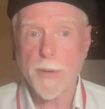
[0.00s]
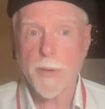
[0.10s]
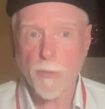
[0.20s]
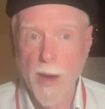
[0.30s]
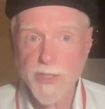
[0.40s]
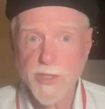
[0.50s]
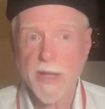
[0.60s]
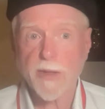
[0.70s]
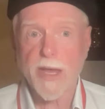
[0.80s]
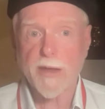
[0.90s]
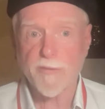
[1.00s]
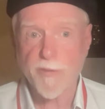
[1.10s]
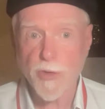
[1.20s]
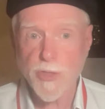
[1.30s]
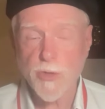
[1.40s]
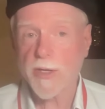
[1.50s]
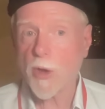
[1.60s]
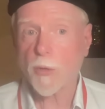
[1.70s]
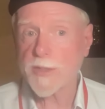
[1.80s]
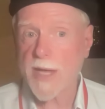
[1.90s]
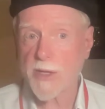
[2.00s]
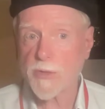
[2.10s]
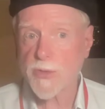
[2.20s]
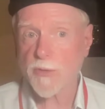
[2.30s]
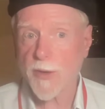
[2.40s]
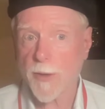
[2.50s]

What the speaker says: But rationality and virtue can only take you so